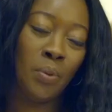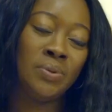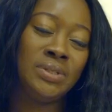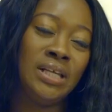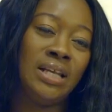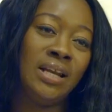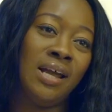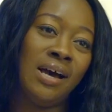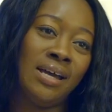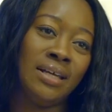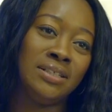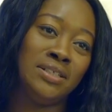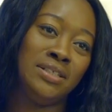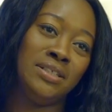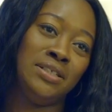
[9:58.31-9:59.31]
what was it
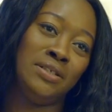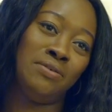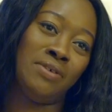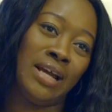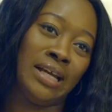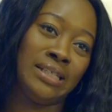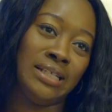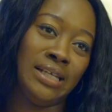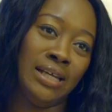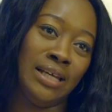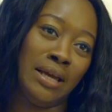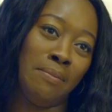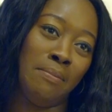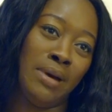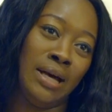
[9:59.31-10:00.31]
like
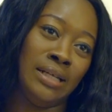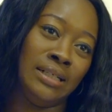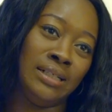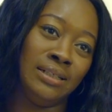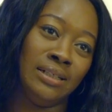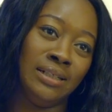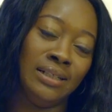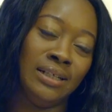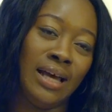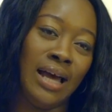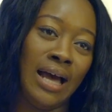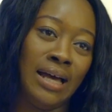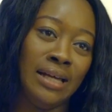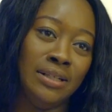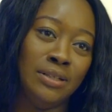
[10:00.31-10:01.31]
directing Amandla
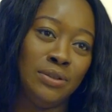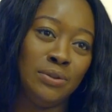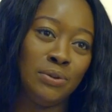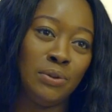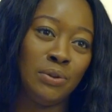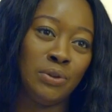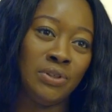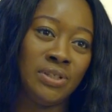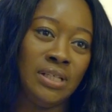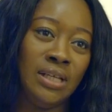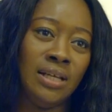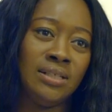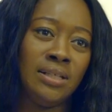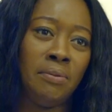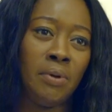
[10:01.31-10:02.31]
and George,
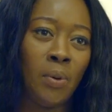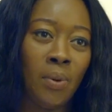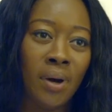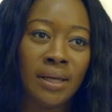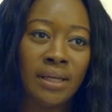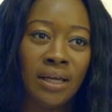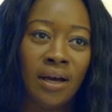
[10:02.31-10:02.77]
seeing as they were quite